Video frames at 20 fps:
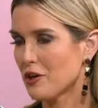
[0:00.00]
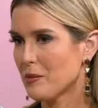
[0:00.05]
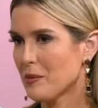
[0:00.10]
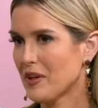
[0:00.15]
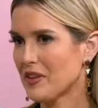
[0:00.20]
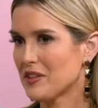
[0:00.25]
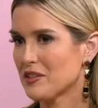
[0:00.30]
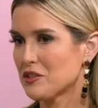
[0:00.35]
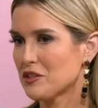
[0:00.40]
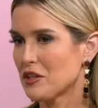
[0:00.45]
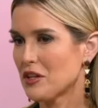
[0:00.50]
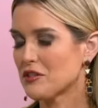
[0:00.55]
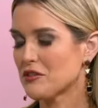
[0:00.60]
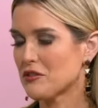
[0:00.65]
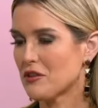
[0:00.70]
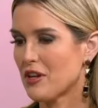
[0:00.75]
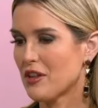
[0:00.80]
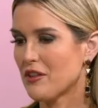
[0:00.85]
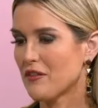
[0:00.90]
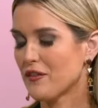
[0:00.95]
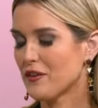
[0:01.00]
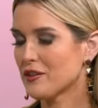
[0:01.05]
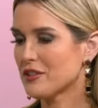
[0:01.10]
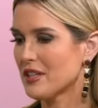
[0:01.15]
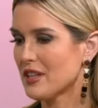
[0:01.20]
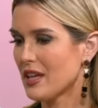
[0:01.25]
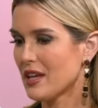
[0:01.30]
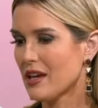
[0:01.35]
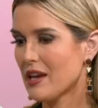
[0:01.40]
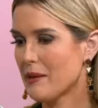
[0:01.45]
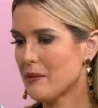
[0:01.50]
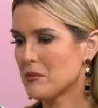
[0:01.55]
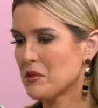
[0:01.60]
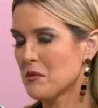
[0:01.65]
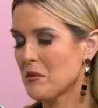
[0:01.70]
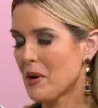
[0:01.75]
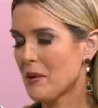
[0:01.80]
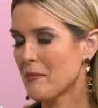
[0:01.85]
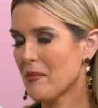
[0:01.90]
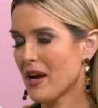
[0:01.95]
about this yesterday, the first thing that came to
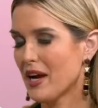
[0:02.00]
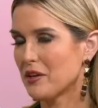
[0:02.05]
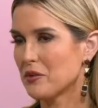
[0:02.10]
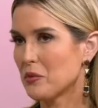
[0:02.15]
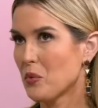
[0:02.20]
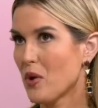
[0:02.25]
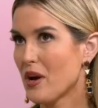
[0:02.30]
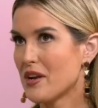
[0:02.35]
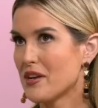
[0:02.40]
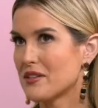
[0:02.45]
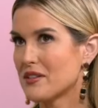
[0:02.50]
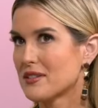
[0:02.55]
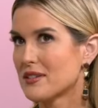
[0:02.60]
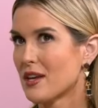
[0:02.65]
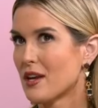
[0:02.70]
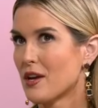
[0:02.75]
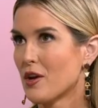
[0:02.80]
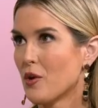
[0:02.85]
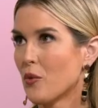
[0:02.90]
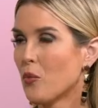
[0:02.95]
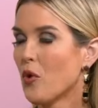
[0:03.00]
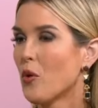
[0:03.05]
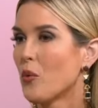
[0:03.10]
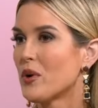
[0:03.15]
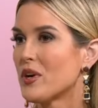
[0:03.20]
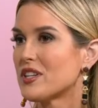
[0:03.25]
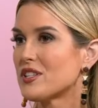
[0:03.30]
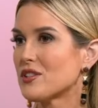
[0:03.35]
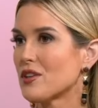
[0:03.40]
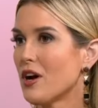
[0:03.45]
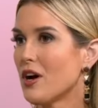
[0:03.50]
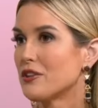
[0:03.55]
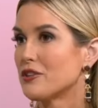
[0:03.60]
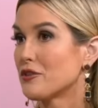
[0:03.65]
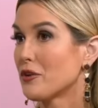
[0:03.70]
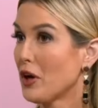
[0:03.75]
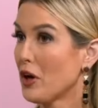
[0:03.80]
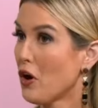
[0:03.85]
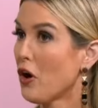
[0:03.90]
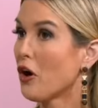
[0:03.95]
my mind was what we saw
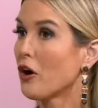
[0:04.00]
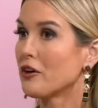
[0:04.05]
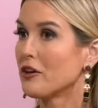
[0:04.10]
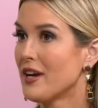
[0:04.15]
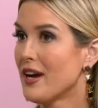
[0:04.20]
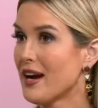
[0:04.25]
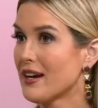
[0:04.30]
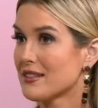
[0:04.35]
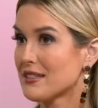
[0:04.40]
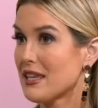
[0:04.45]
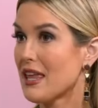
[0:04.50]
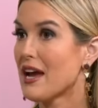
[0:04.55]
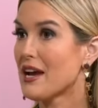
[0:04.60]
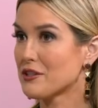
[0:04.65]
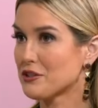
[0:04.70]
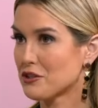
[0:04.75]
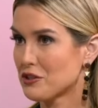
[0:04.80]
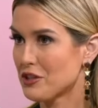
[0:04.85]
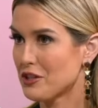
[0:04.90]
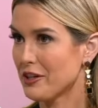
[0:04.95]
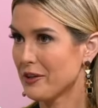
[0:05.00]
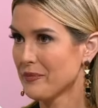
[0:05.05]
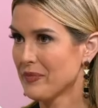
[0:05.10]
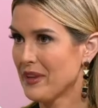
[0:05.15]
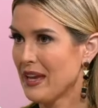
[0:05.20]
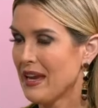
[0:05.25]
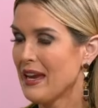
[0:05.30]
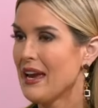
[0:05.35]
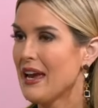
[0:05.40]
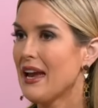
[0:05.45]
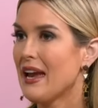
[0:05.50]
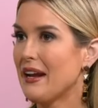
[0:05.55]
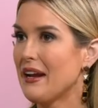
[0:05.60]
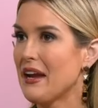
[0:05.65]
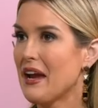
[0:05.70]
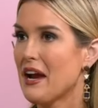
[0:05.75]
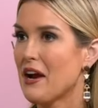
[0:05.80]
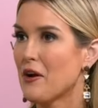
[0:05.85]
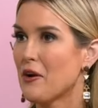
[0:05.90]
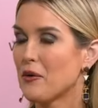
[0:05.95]
during Hard Knocks last year and
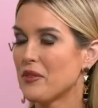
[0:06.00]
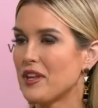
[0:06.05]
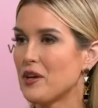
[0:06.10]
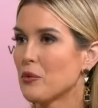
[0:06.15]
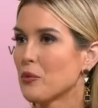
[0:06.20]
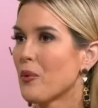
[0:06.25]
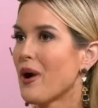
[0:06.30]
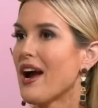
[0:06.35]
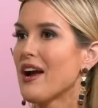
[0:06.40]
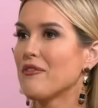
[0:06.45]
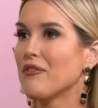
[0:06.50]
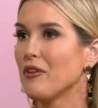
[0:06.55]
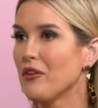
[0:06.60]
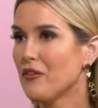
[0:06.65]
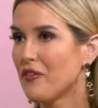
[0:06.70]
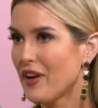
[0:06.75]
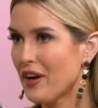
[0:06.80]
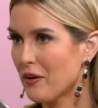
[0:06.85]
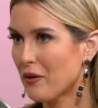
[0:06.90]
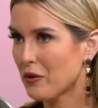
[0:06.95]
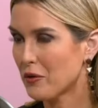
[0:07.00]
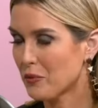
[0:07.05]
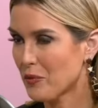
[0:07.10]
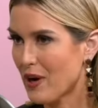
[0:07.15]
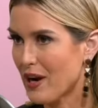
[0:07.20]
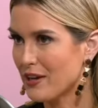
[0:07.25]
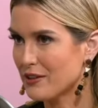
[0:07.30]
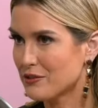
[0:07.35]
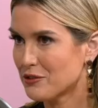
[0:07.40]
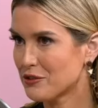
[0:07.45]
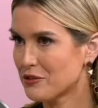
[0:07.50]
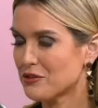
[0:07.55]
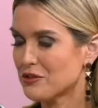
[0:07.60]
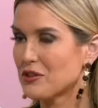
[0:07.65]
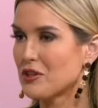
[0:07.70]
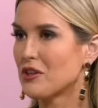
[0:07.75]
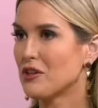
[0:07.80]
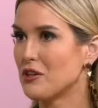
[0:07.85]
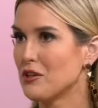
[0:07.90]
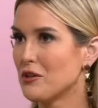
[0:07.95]
how the arrival of Aaron Rodgers
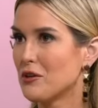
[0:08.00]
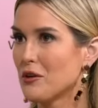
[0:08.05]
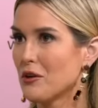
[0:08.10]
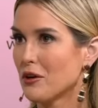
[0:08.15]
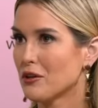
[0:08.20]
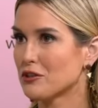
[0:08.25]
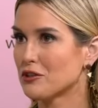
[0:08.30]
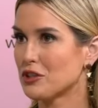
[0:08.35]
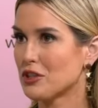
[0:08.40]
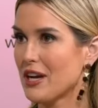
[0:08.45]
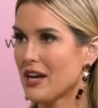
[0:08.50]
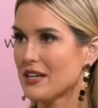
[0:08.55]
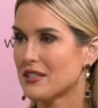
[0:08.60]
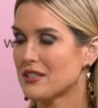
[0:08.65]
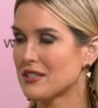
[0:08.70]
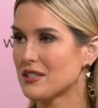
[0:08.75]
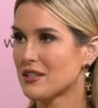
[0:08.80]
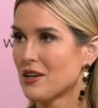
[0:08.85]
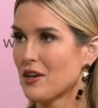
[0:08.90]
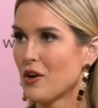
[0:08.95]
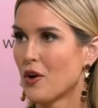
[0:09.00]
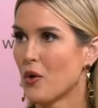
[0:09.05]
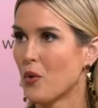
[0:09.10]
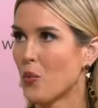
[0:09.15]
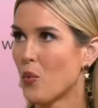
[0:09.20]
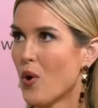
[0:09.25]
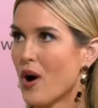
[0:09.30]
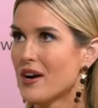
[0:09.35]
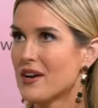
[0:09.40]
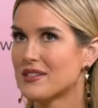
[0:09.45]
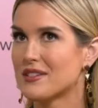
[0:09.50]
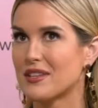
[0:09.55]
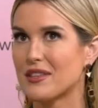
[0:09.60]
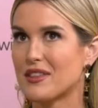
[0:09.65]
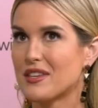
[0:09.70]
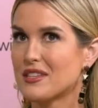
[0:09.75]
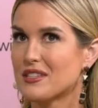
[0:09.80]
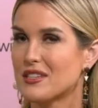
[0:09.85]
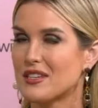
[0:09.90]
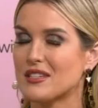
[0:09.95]
to the New York Jets was
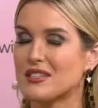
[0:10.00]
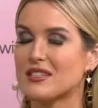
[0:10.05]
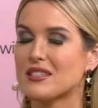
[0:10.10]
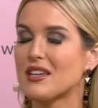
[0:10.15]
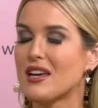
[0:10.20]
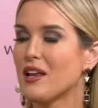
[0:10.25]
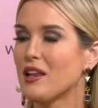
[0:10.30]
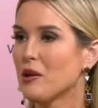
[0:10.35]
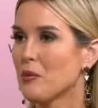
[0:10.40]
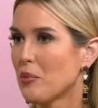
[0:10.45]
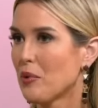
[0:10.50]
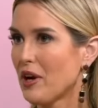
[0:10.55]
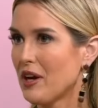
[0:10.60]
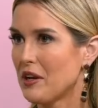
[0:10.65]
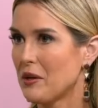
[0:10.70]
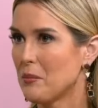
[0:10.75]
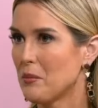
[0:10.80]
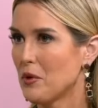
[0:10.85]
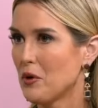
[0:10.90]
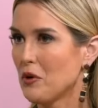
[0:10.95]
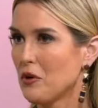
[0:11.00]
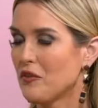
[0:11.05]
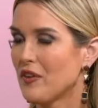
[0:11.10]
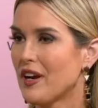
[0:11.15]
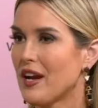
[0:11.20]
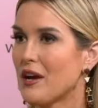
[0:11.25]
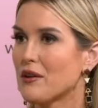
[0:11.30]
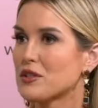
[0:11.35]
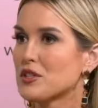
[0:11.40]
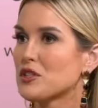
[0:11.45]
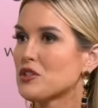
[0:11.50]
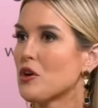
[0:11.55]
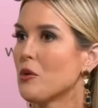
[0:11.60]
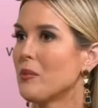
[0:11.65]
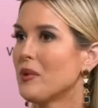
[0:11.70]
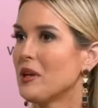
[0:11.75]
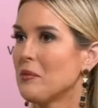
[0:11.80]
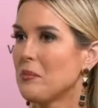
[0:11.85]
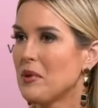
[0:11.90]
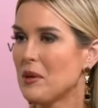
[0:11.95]
this celebrated move and how so
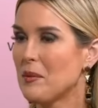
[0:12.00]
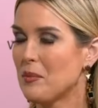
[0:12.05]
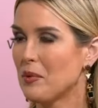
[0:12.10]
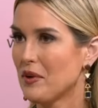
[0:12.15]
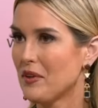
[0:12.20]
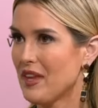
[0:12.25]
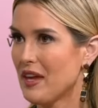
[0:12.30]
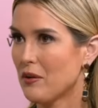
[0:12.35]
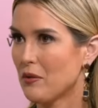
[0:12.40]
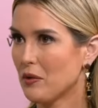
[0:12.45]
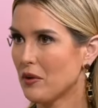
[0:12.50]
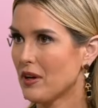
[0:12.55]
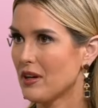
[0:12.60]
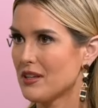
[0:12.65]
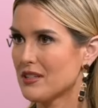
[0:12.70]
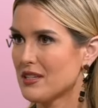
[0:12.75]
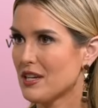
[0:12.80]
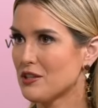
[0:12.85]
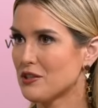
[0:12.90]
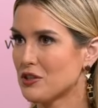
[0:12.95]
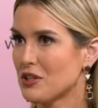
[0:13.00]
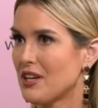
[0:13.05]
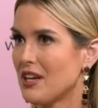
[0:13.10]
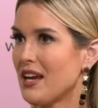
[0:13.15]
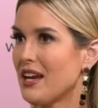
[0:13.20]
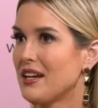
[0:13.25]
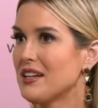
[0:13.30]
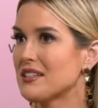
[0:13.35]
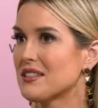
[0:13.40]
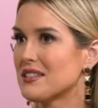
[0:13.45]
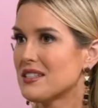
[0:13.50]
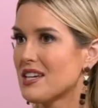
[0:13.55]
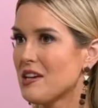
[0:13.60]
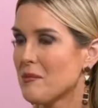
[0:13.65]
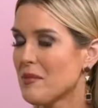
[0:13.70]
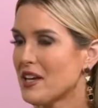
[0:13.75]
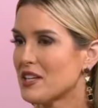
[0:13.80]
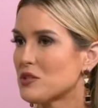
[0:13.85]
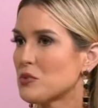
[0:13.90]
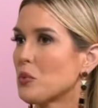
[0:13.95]
many people in that organization and his
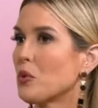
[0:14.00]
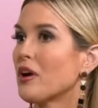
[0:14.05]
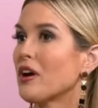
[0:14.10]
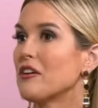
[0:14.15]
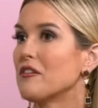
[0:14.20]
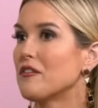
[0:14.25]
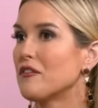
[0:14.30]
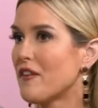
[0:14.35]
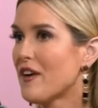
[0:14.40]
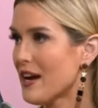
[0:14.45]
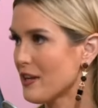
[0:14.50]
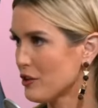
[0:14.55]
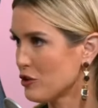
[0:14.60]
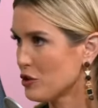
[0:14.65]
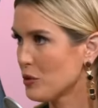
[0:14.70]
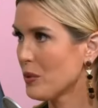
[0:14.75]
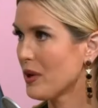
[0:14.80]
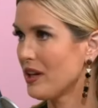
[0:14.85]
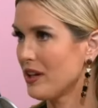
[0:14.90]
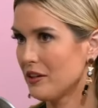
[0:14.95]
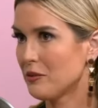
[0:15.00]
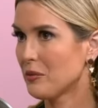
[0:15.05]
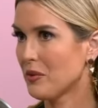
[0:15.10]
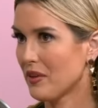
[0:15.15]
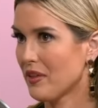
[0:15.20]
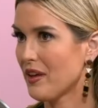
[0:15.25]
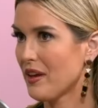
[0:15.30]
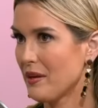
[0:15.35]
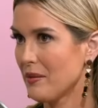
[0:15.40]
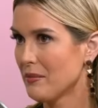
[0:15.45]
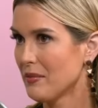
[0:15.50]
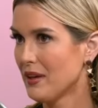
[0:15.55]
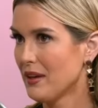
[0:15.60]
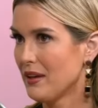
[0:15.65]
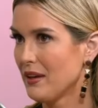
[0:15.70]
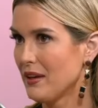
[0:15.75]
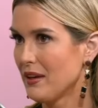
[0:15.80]
teammates were infatuated with him. Mm.